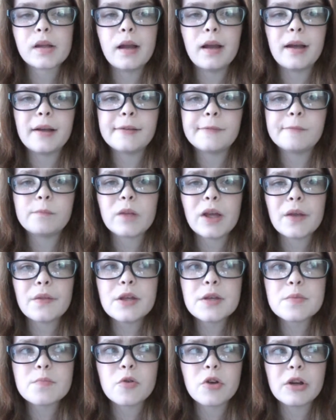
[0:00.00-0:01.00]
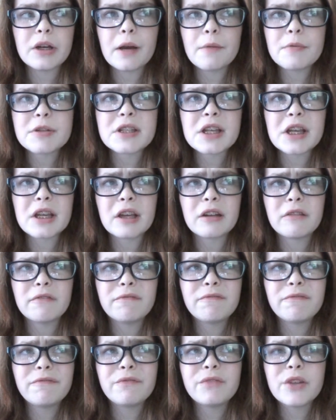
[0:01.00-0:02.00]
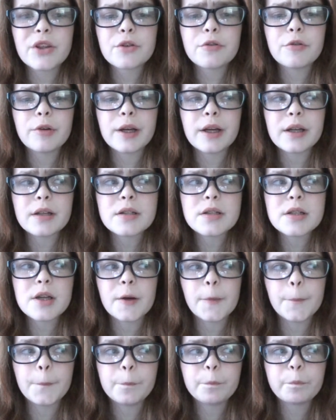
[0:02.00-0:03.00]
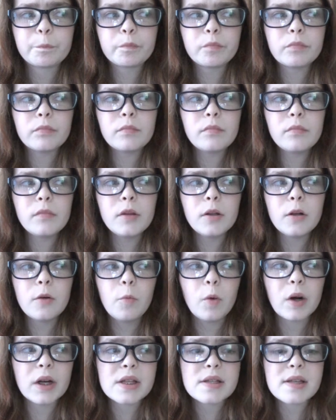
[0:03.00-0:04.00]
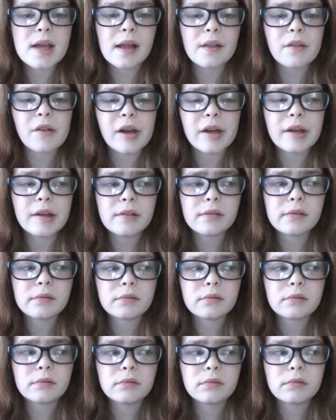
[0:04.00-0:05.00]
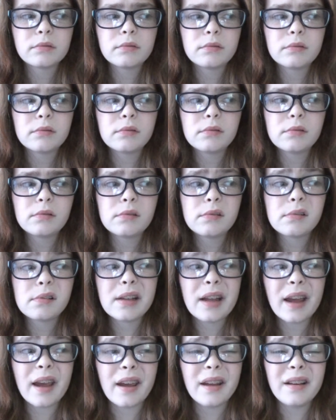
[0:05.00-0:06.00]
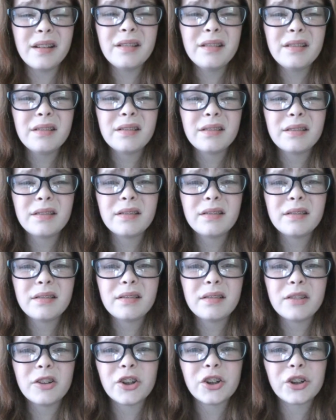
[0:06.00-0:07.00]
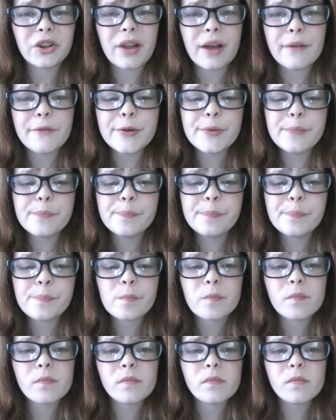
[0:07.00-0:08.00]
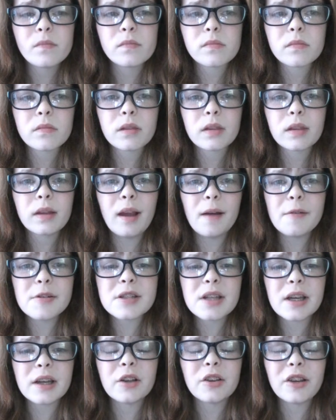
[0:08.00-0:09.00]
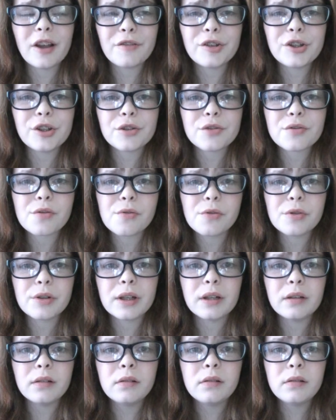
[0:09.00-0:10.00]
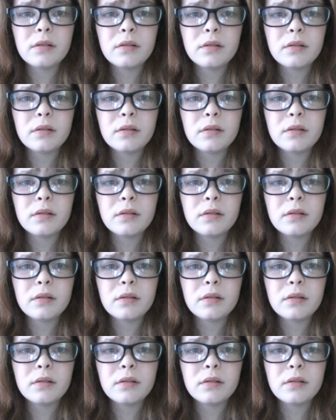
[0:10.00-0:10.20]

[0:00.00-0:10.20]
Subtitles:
And at this point, I was like in 5th grade. So, what is that, like 10 or 11? I was like 11 years old, and